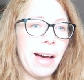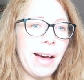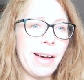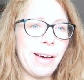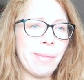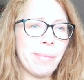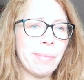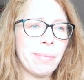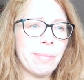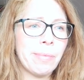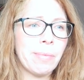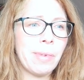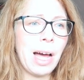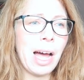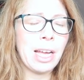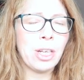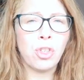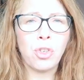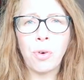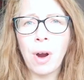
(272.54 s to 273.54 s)
Um,
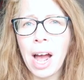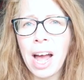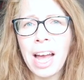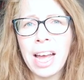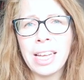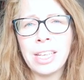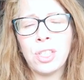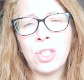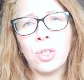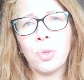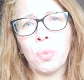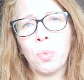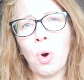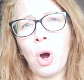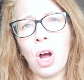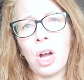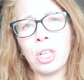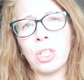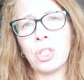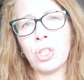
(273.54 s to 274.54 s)
I tried to
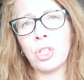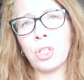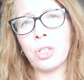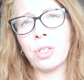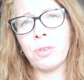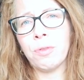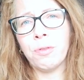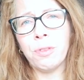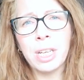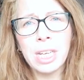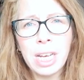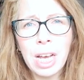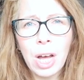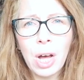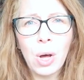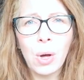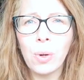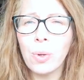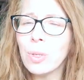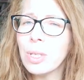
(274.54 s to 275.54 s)
watch
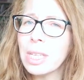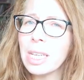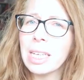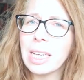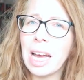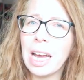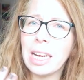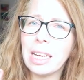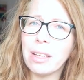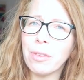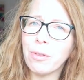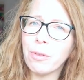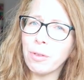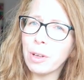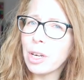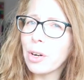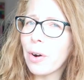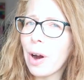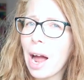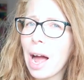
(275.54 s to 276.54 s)
videos and kind of
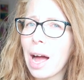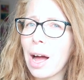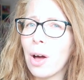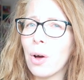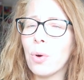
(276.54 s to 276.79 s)
figure